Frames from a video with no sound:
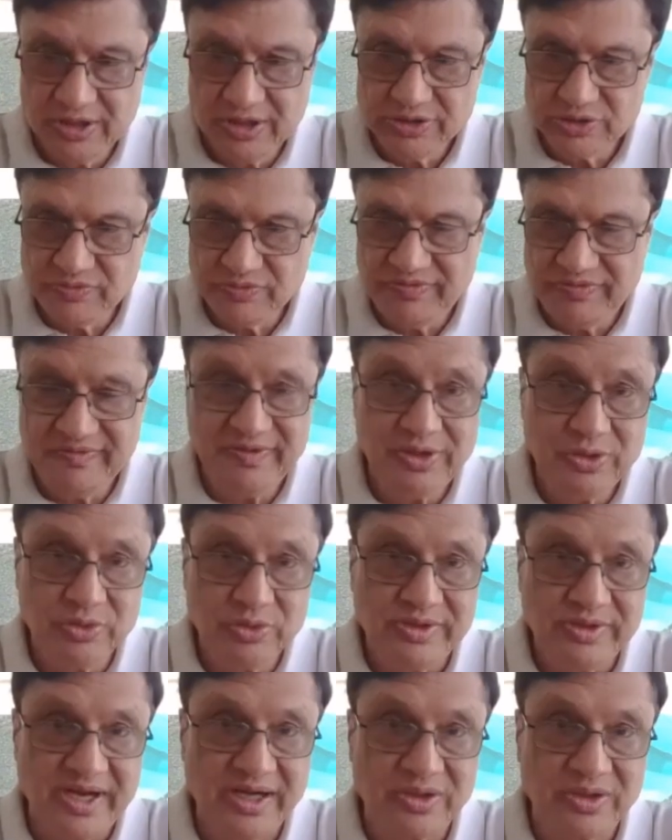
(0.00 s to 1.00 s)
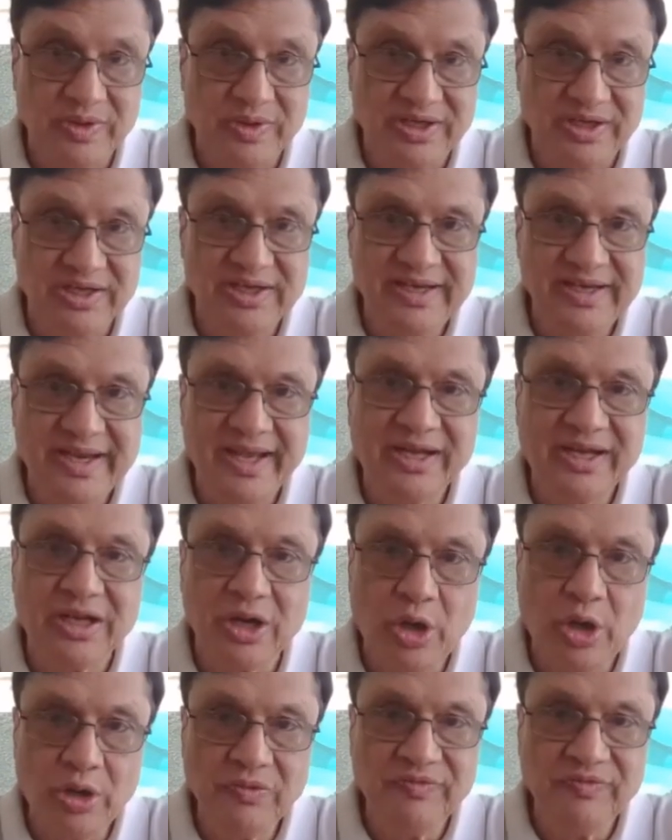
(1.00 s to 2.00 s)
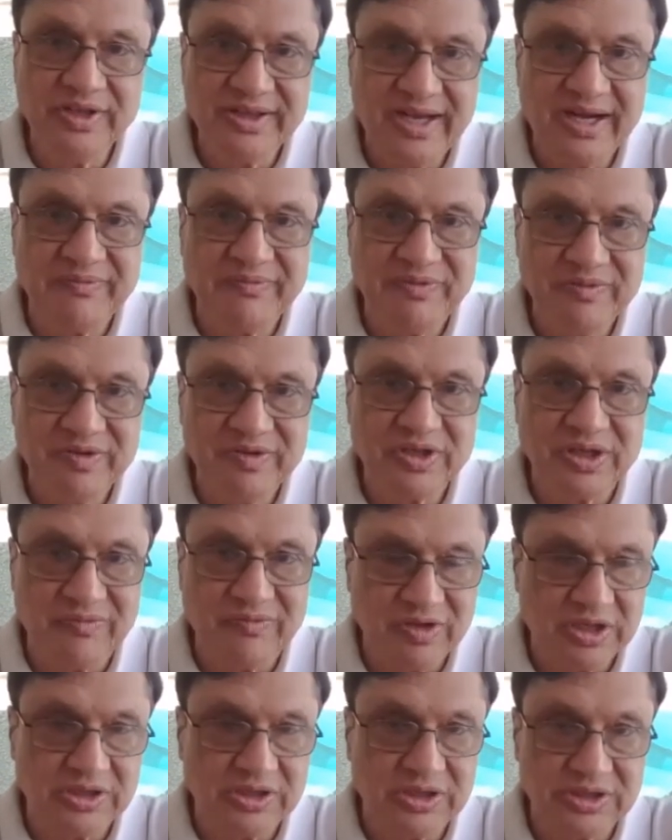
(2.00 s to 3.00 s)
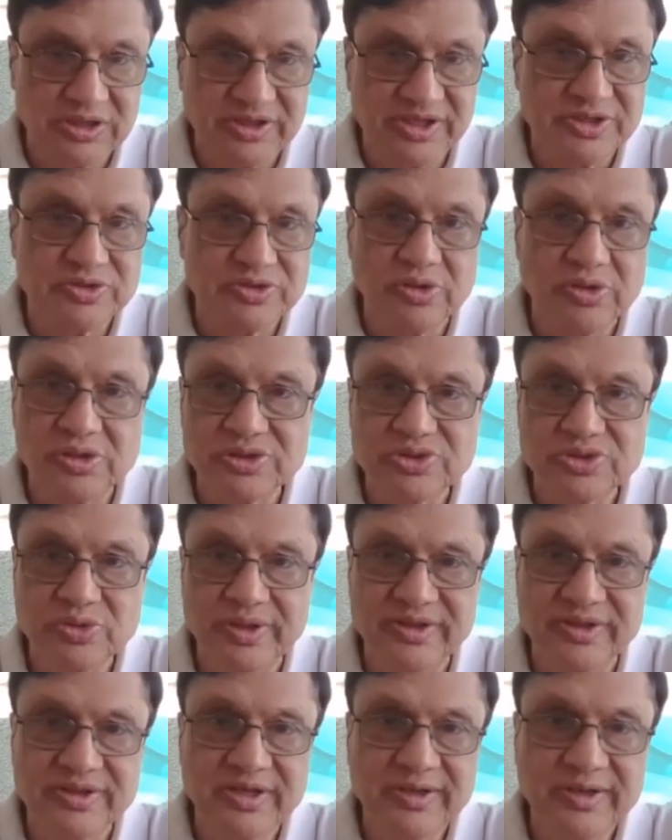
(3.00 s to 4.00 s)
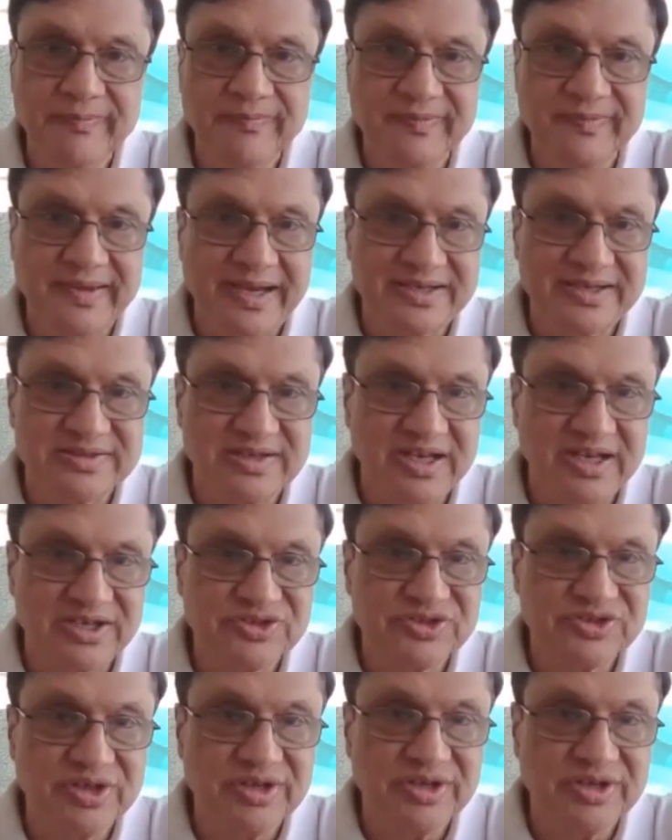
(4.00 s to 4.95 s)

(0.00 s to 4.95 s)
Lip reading: So we will do that quickly, and along with that we will cover other things also in the next lecture.